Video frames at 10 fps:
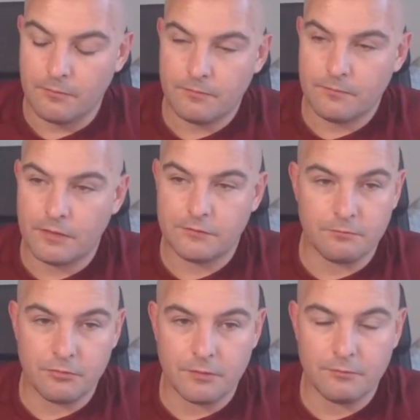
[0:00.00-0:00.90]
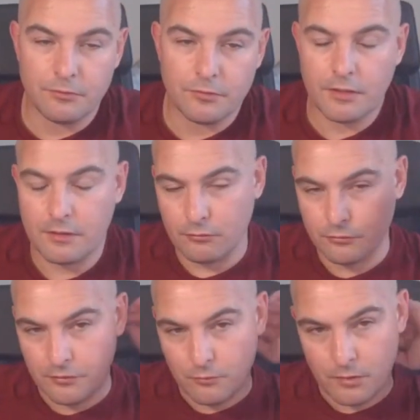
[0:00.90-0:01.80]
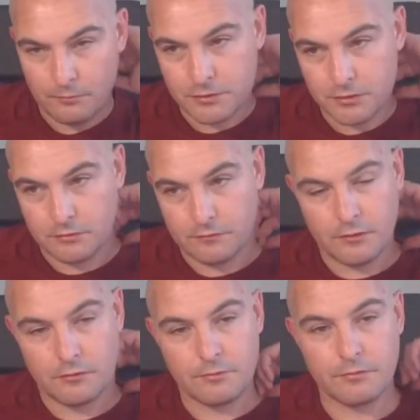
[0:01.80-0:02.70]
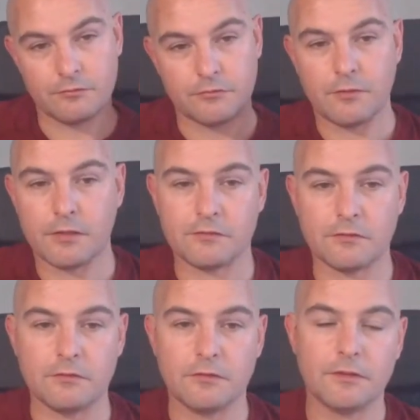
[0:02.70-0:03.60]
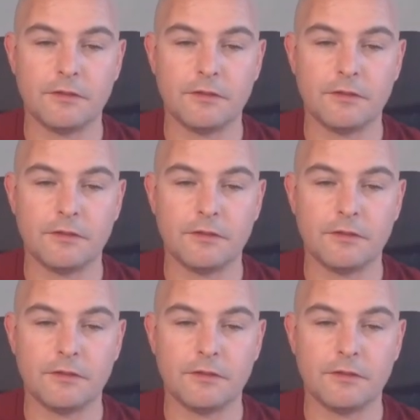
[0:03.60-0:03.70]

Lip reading: It's a brilliant book, and also One Mission, the follow-up, is also excellent.